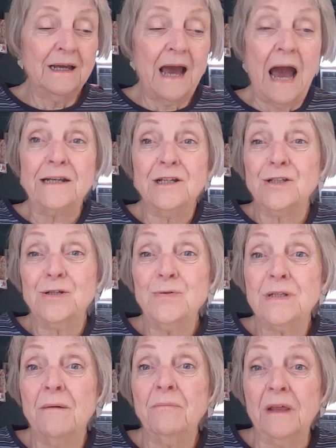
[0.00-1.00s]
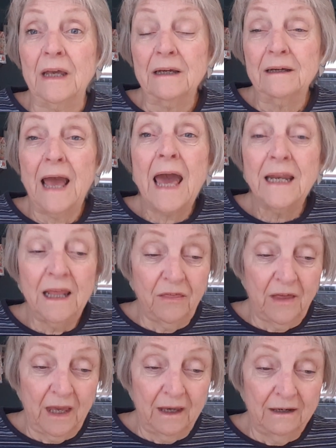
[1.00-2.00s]
I just do something,
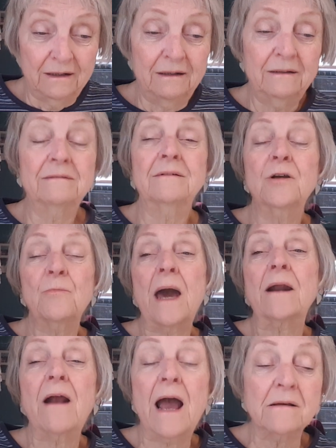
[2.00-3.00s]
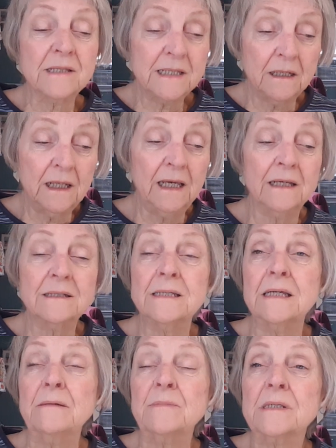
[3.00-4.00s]
anything, no matter how silly it
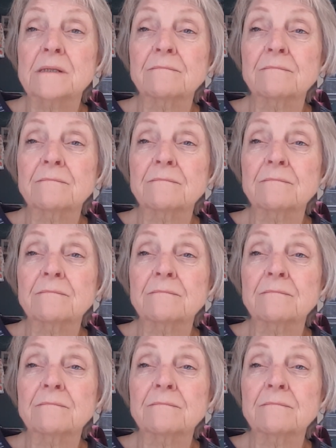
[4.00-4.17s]
seems.